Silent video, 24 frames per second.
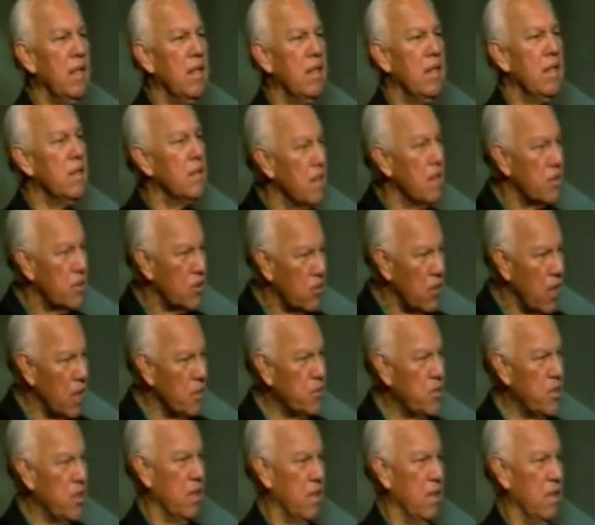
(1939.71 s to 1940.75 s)
There's a
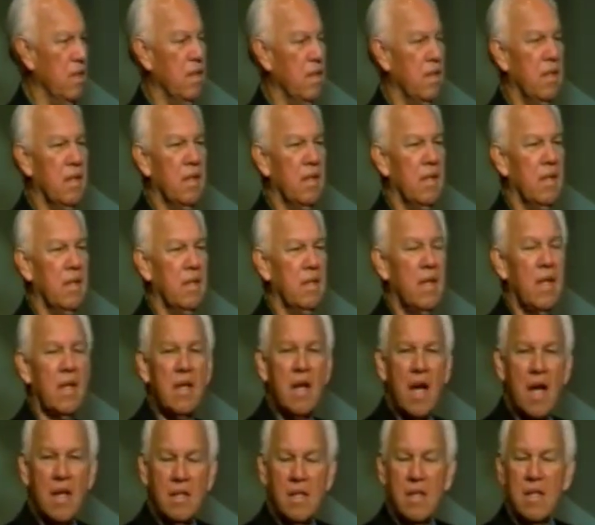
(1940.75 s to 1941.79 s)
scripture that
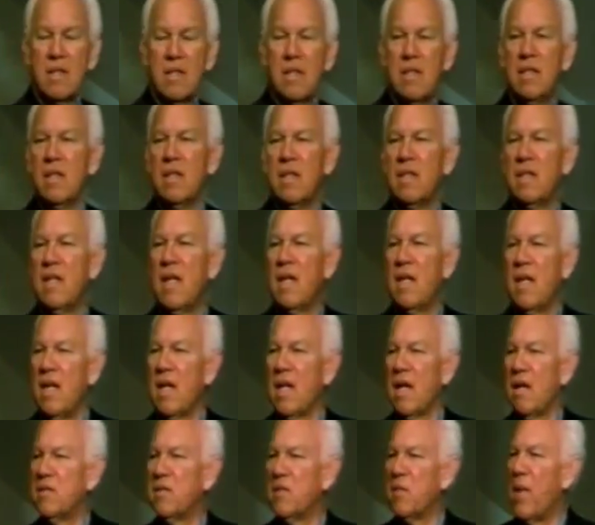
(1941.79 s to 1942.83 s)
God says that he
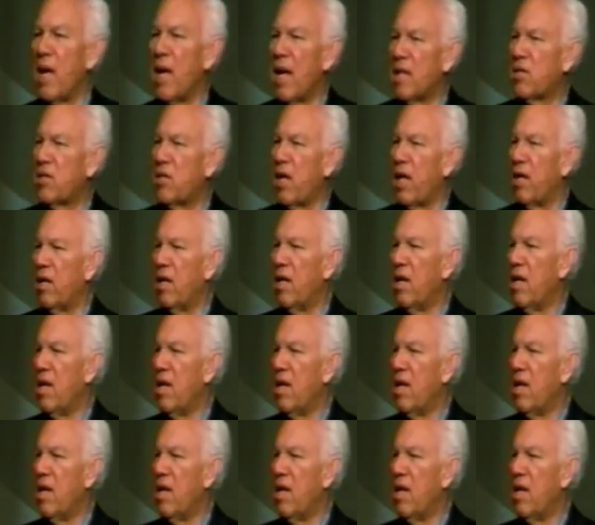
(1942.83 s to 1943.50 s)
loves a backslider.